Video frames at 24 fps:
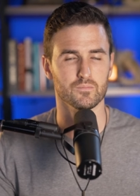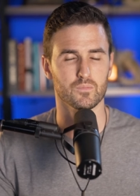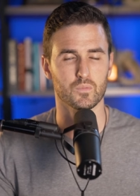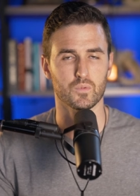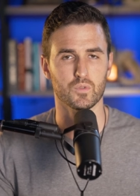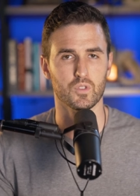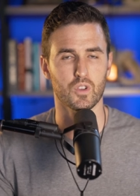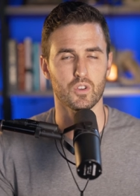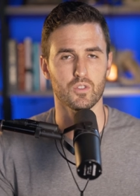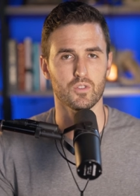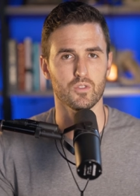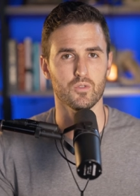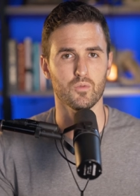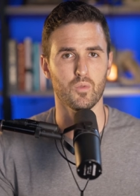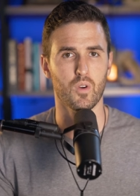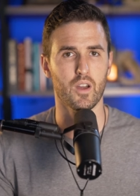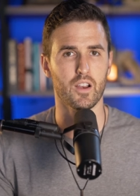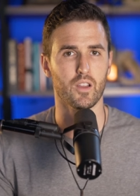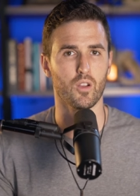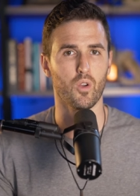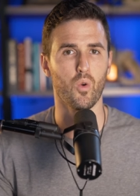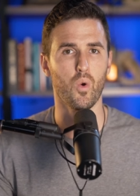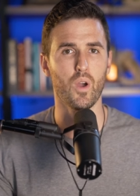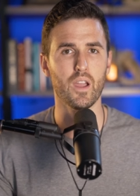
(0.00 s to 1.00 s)
So you
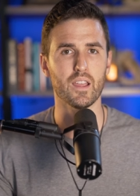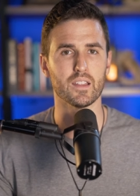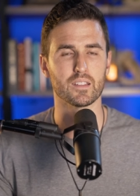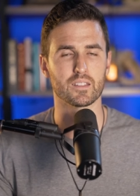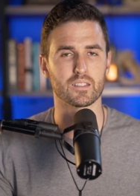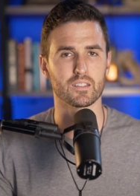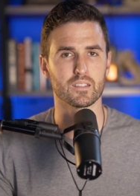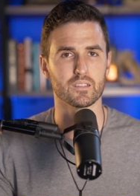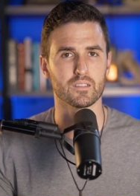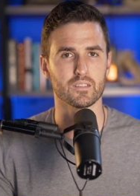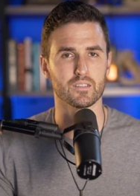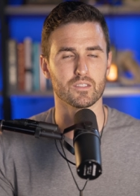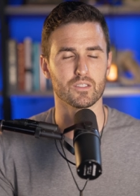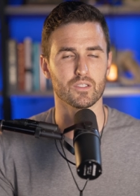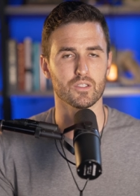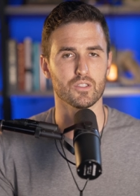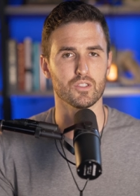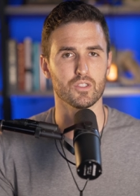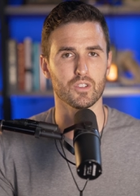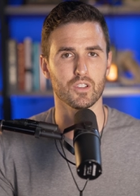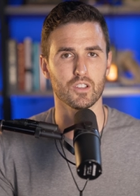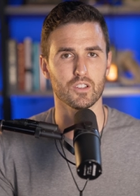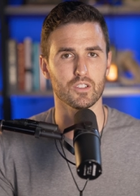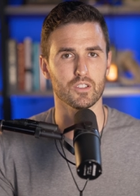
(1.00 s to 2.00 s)
want to quit so
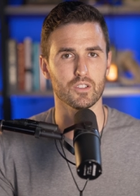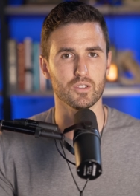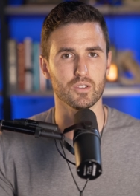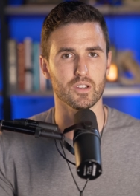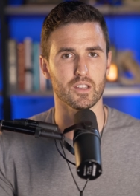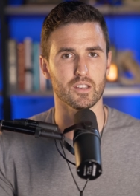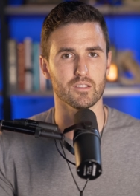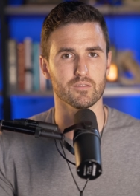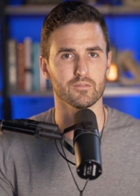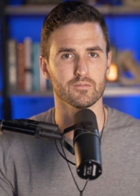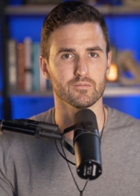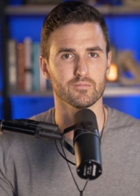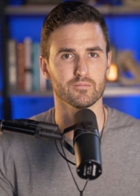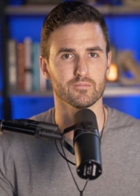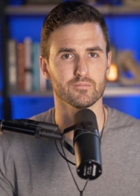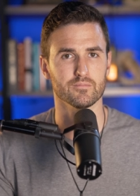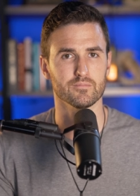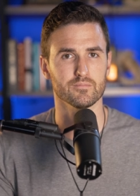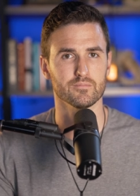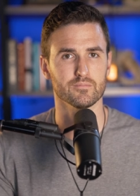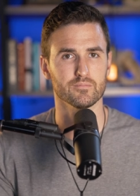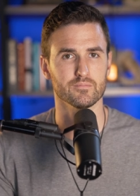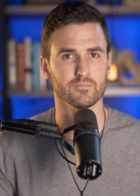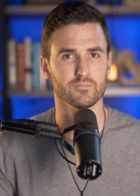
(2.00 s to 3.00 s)
that you can do it.
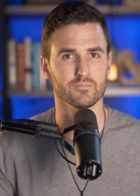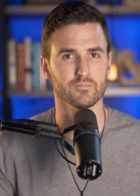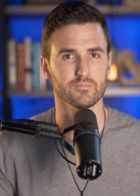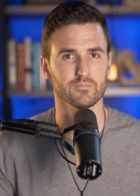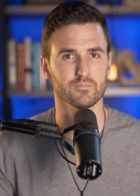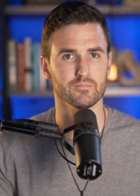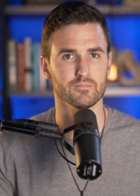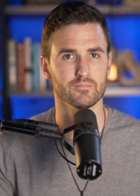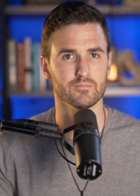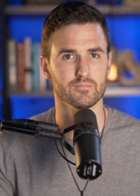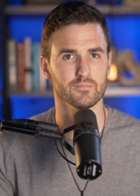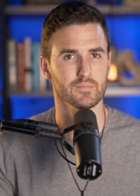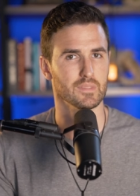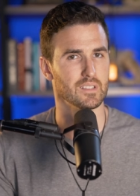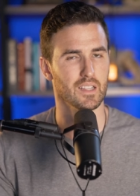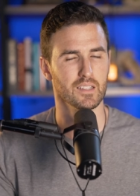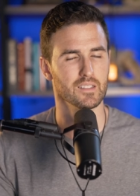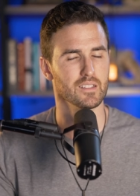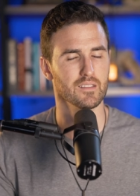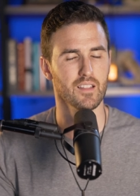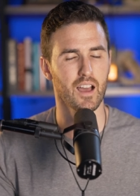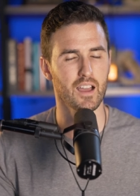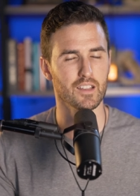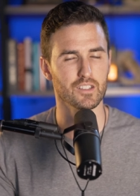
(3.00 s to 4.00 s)
It
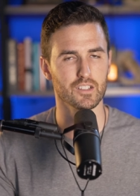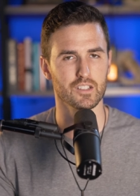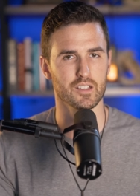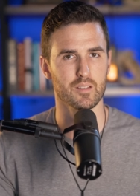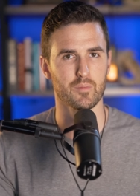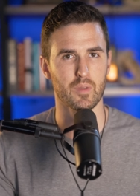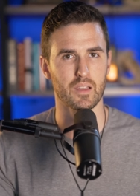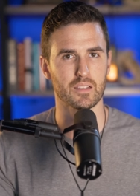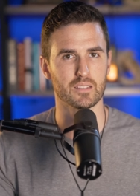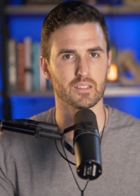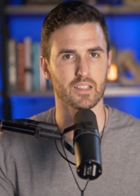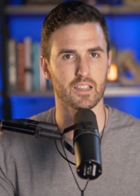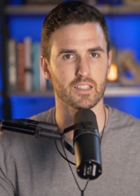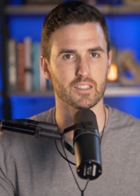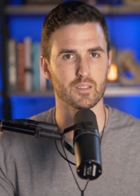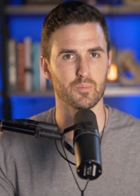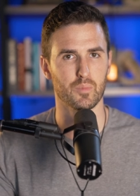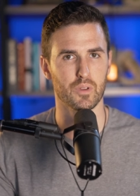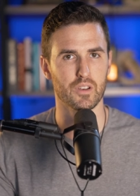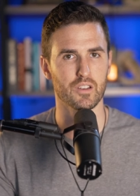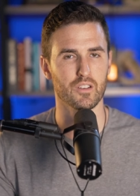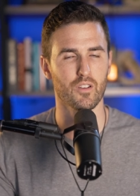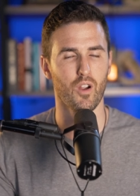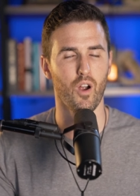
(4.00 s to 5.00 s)
doesn't logically make sense,
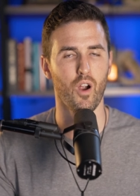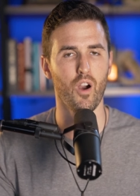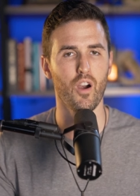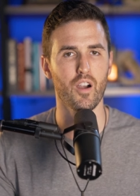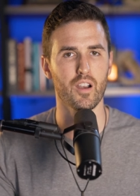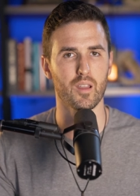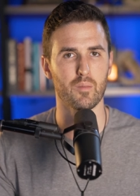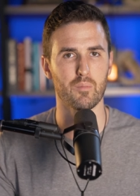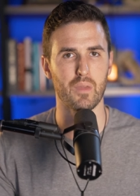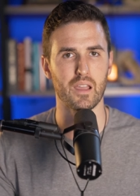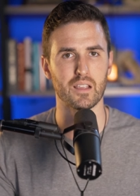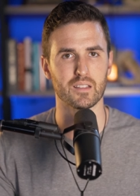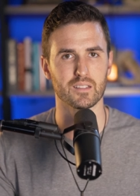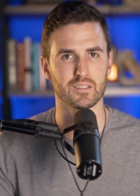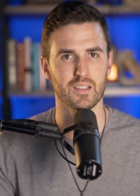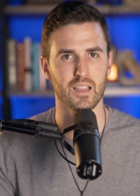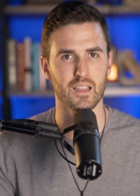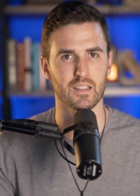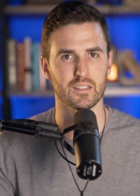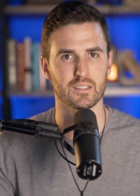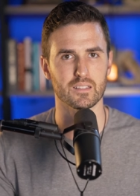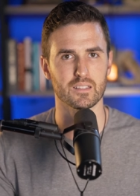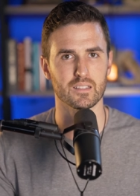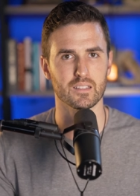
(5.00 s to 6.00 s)
but in your heart, it makes
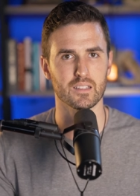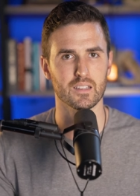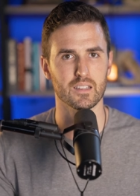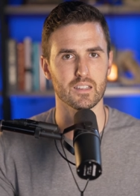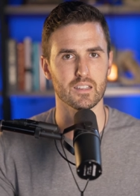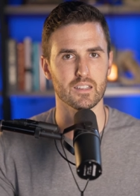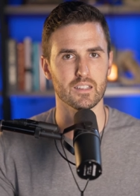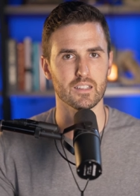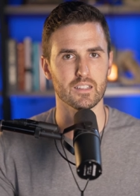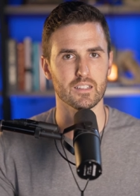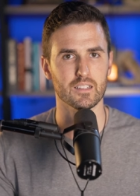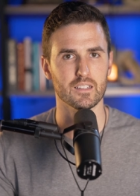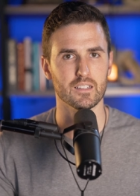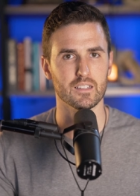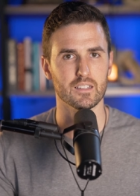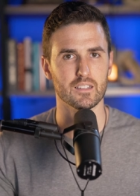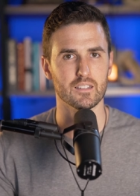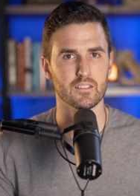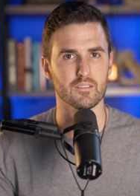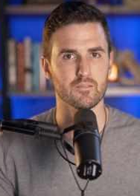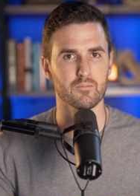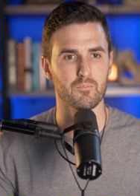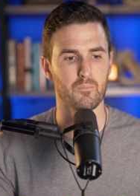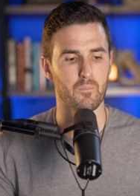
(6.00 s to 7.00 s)
sense.
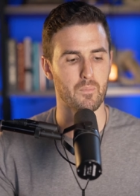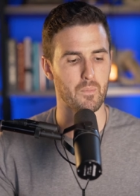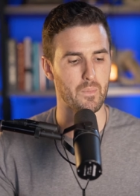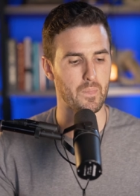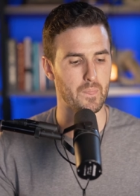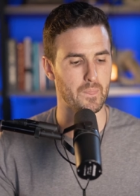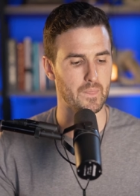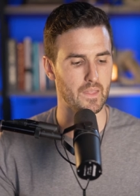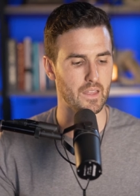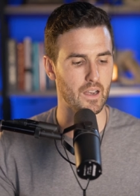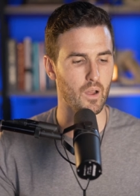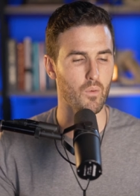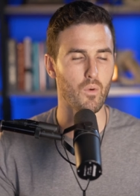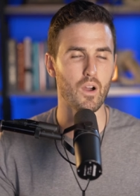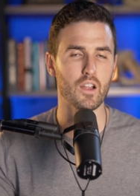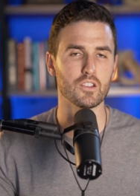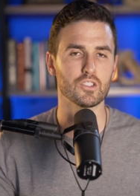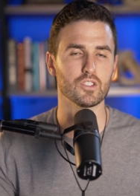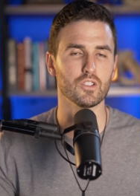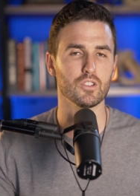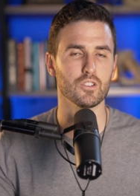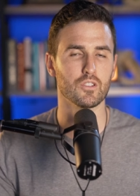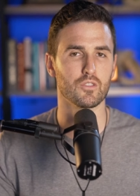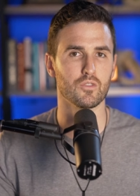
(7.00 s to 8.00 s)
And I
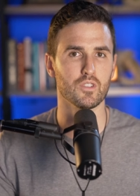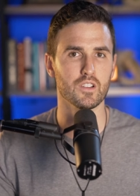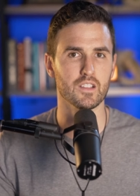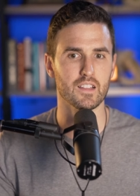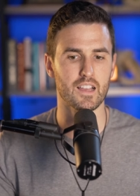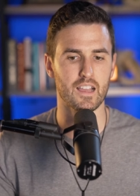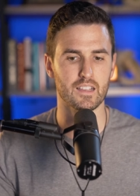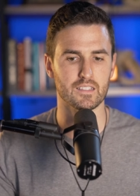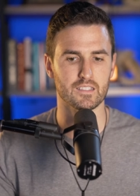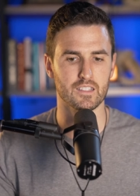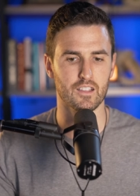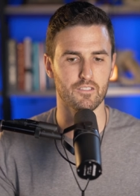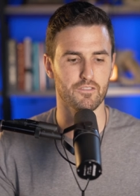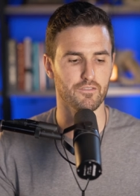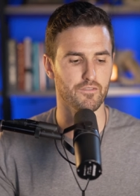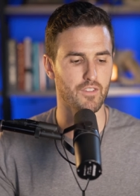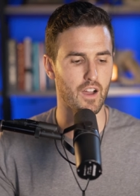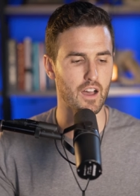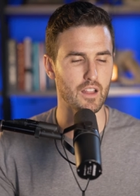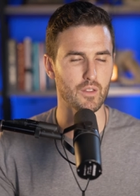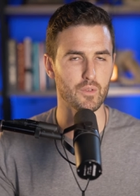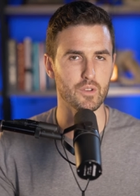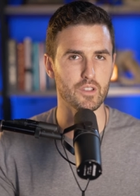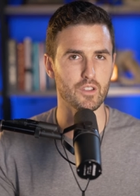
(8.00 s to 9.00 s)
want you to realize that
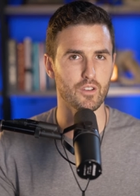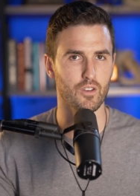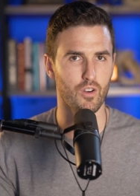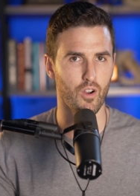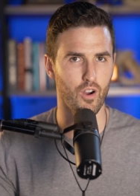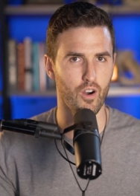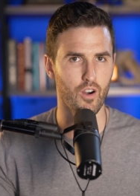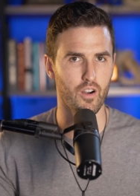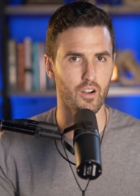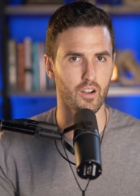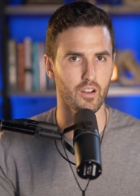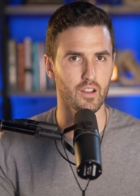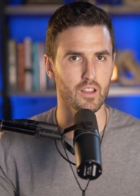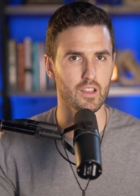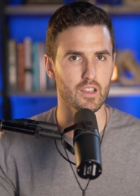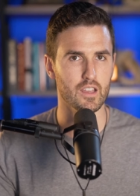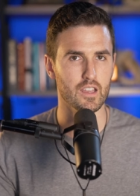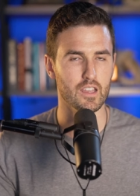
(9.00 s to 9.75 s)
following your heart